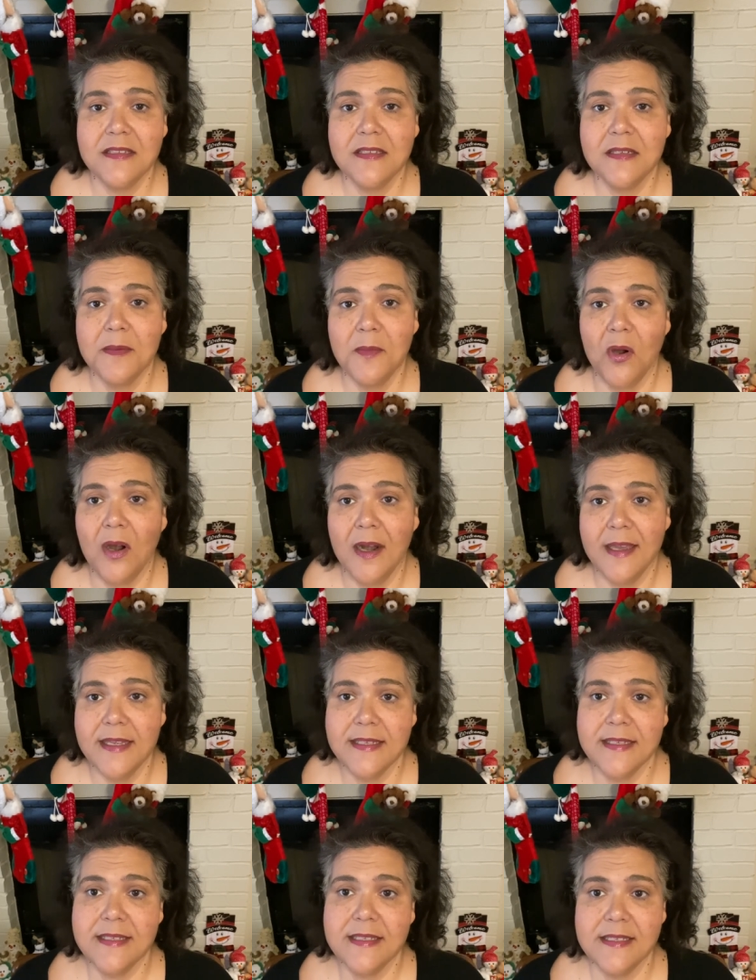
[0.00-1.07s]
Tomorrow
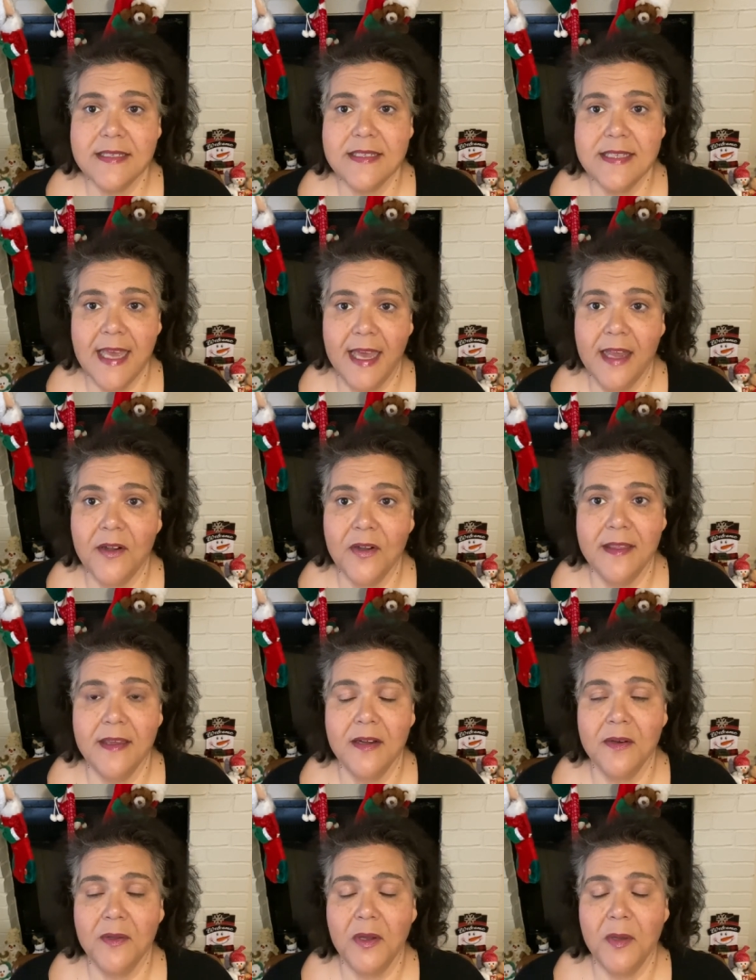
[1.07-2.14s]
and Saturday,
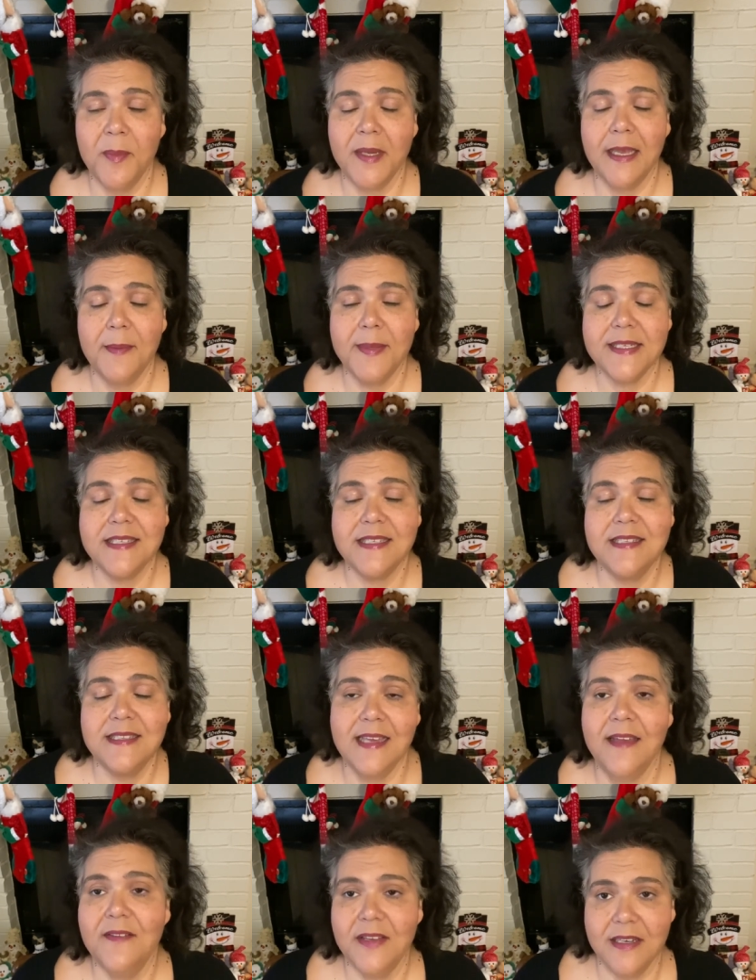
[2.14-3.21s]
they're opening up at
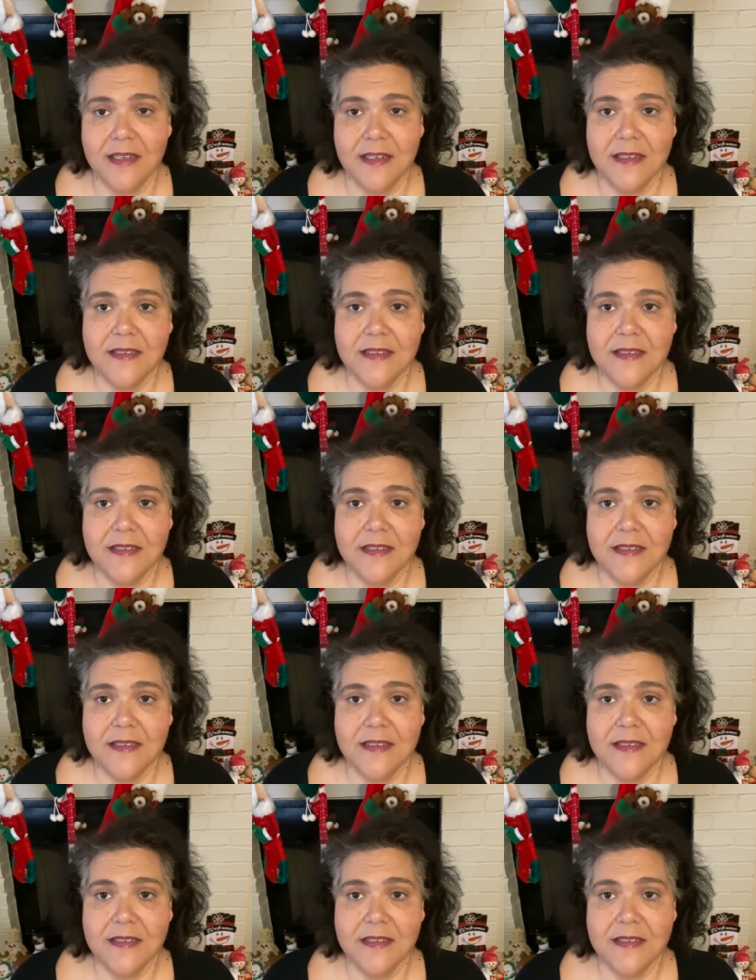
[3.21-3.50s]
7.